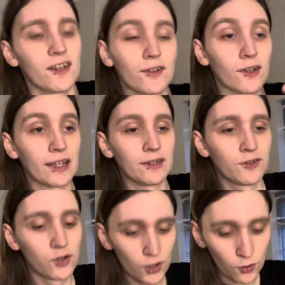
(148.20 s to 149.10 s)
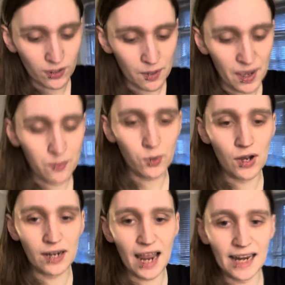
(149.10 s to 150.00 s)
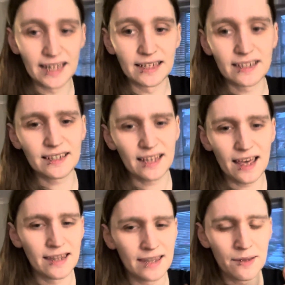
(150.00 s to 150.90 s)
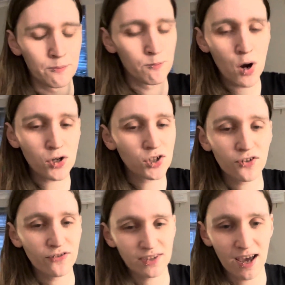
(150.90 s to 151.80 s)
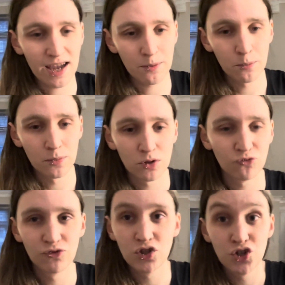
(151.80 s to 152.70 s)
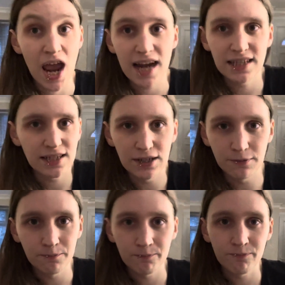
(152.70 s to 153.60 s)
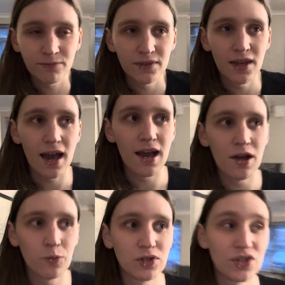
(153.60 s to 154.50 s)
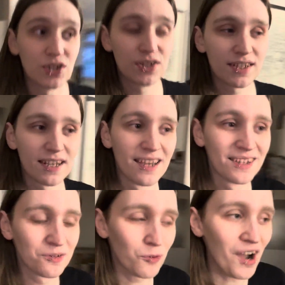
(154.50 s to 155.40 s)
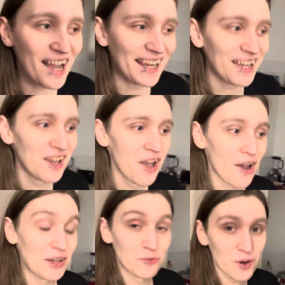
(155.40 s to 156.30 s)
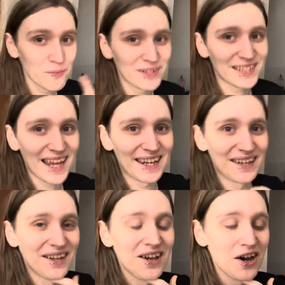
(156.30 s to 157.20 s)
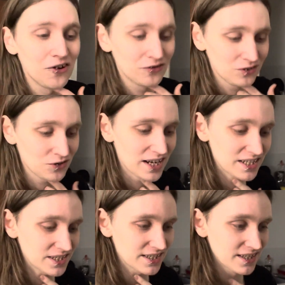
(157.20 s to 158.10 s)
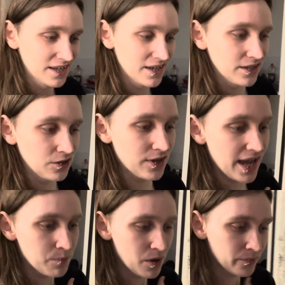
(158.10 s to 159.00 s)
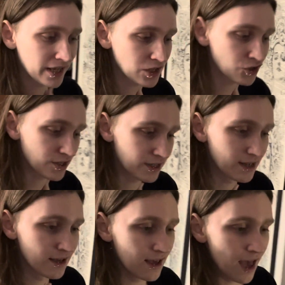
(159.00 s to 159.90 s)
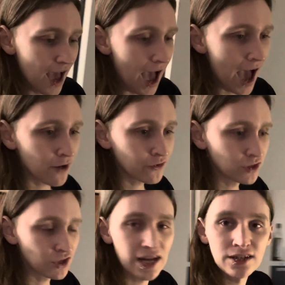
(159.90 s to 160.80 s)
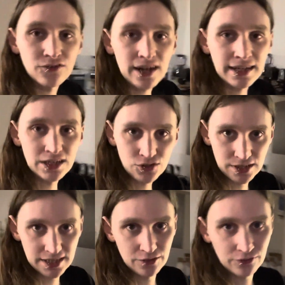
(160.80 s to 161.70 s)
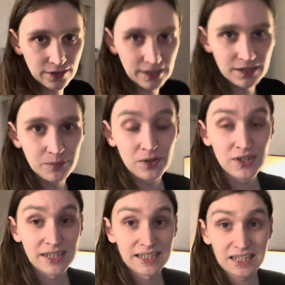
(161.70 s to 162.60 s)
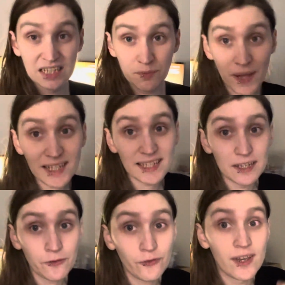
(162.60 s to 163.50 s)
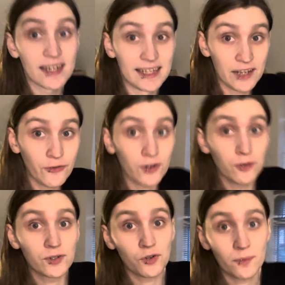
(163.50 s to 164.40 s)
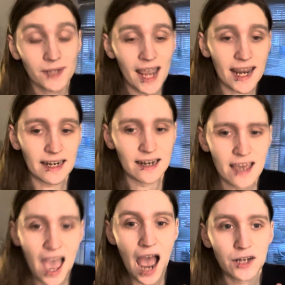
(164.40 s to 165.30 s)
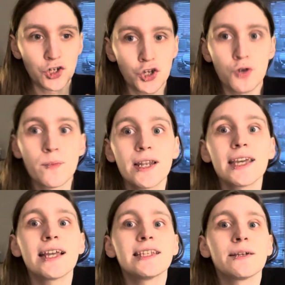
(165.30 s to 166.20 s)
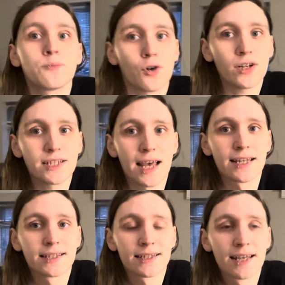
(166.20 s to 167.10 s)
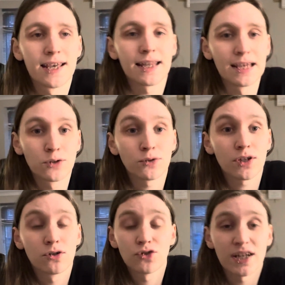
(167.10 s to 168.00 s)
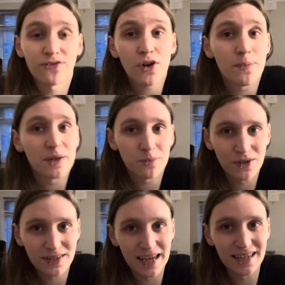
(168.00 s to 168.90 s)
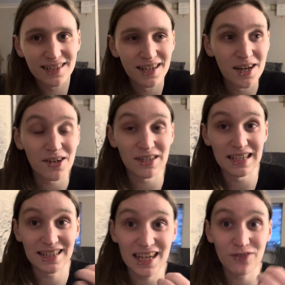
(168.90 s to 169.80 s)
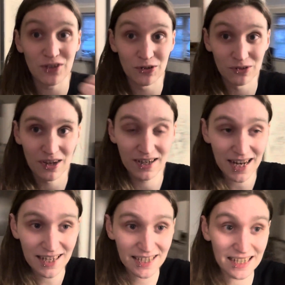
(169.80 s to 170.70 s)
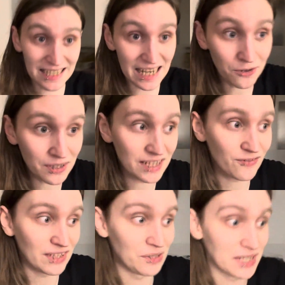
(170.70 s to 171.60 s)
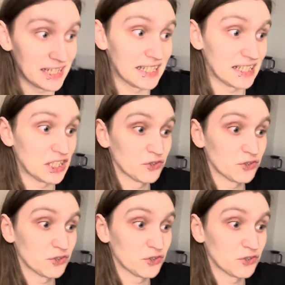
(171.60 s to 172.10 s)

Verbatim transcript: like look at all that paperwork and uh, most of the time reject you. Uh, which is why only 1% of the trans UK population have a gender recognition certificate because it's expensive difficult to obtain, and a humiliating process that is also a transphobic process because it says that your identity is an illness that you need to go